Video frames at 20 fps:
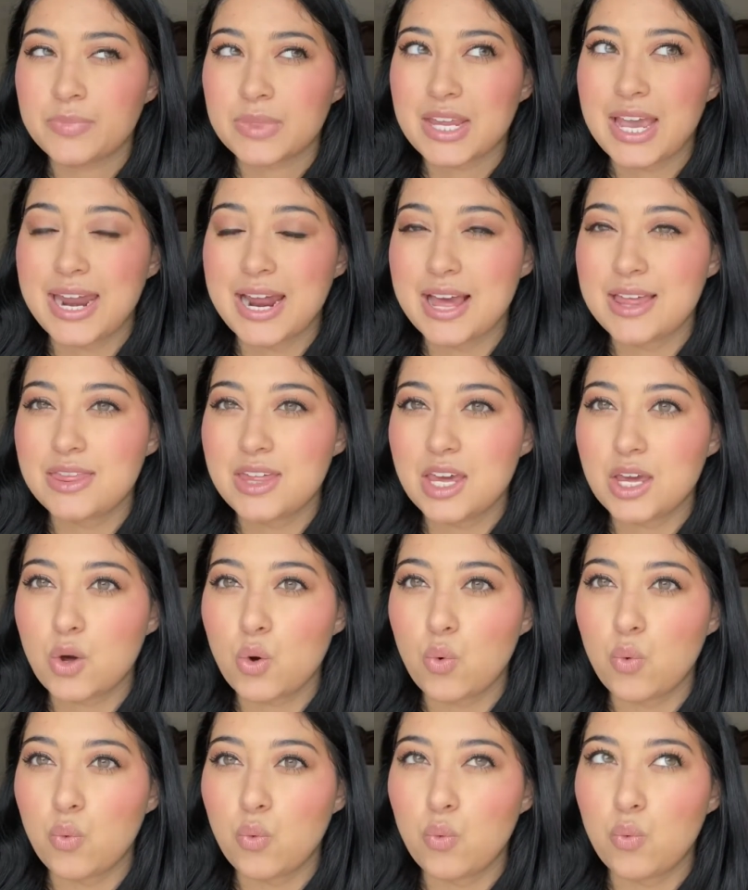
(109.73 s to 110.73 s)
And I think
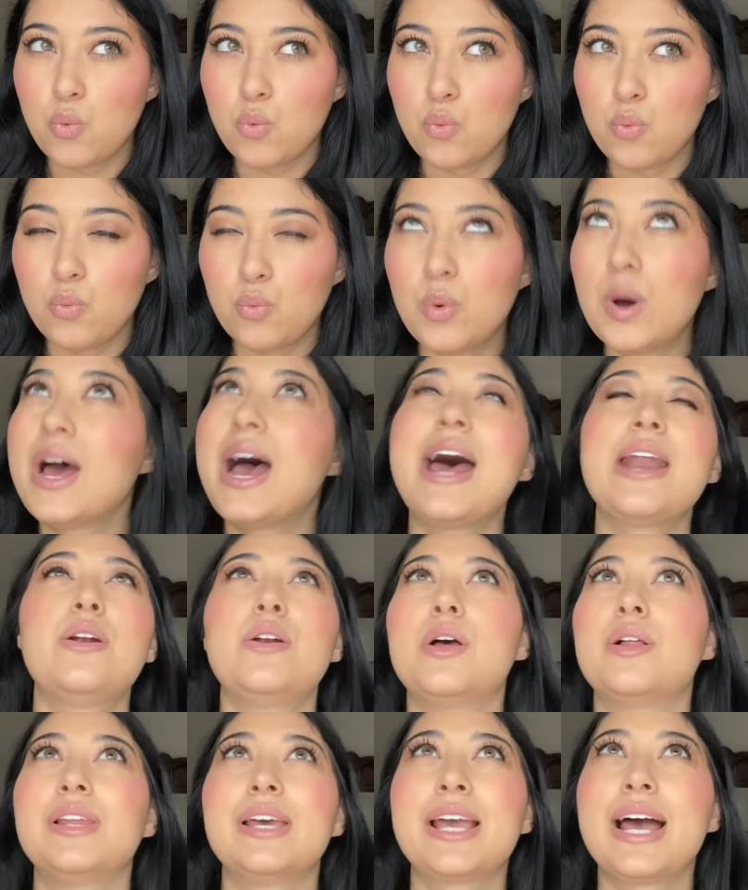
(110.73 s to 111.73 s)
I don't
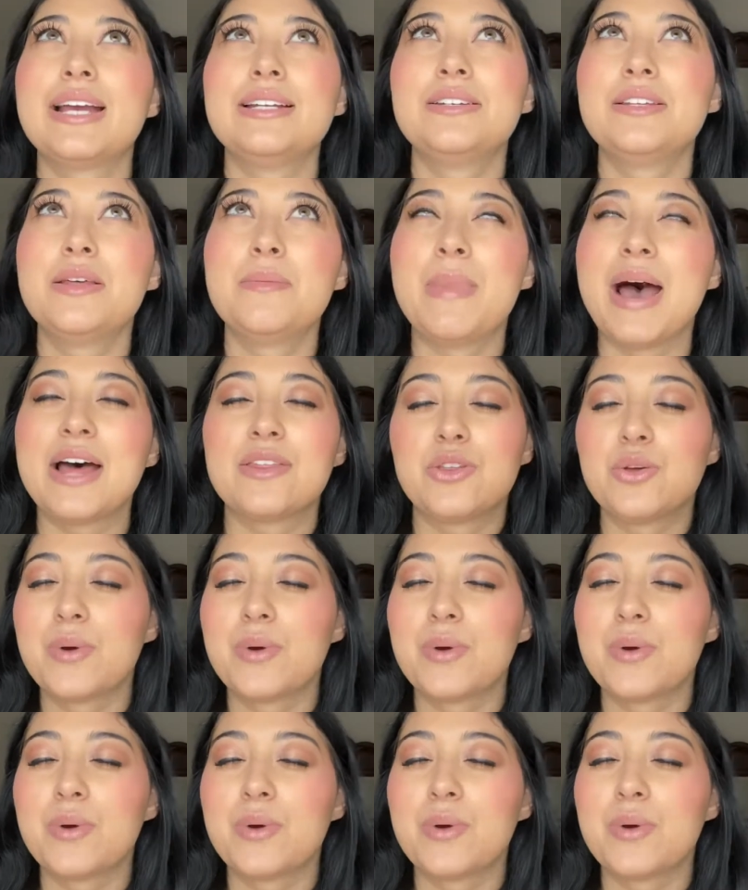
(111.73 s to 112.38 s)
know, like I did the math,